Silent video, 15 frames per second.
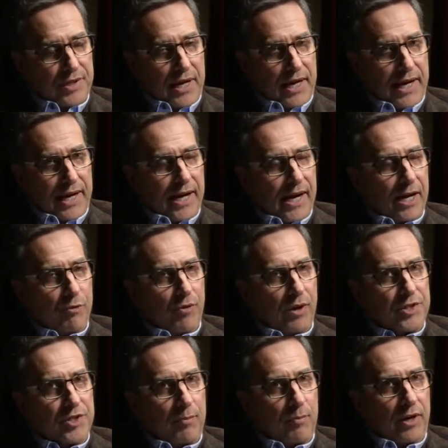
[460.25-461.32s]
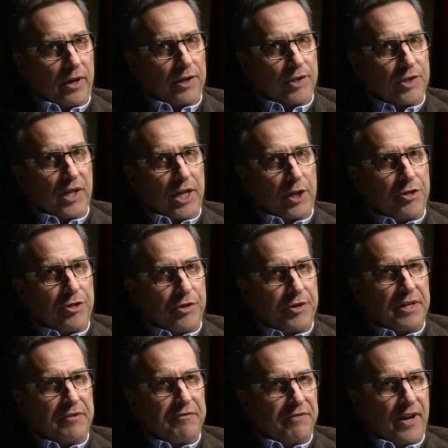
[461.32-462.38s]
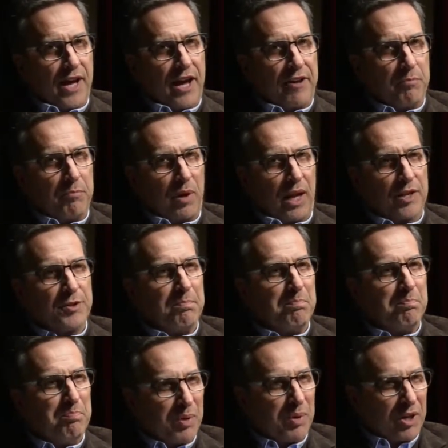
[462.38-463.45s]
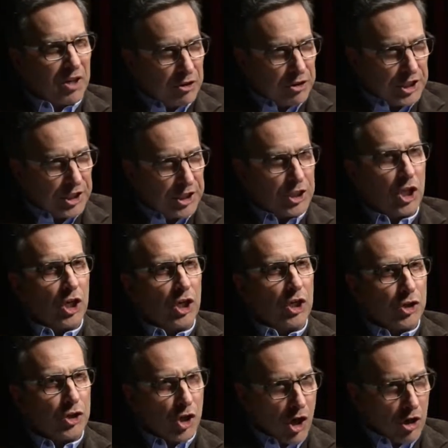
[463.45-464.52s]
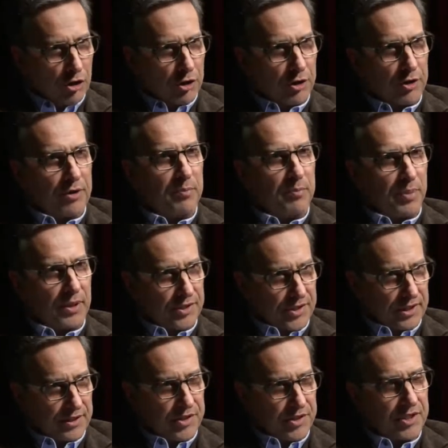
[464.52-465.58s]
I read somewhere it's like $35+ billion business.